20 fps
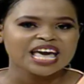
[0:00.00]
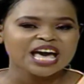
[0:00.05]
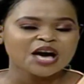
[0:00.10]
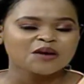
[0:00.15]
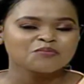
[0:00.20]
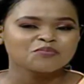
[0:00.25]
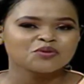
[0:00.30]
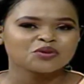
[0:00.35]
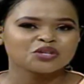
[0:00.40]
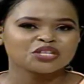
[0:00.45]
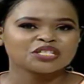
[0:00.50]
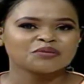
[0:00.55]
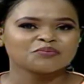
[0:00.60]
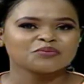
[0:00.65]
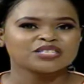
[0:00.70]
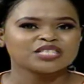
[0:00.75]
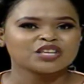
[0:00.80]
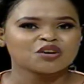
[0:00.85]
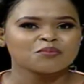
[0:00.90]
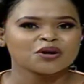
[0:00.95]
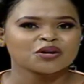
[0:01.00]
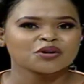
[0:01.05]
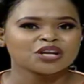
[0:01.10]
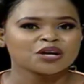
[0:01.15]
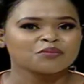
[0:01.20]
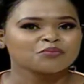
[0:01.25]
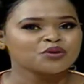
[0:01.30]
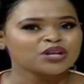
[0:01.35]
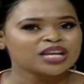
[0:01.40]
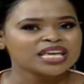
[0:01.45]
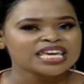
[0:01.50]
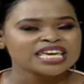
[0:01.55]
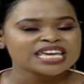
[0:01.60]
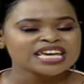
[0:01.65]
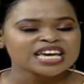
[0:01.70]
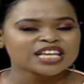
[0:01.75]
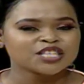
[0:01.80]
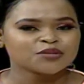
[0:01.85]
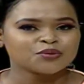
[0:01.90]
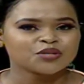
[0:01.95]
I'm Purity Museo Baronabuli,
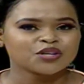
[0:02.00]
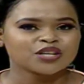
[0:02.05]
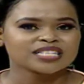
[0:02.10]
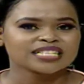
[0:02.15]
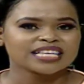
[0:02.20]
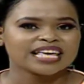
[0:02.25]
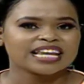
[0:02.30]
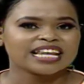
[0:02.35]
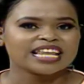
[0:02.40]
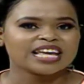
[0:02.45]
has been our sign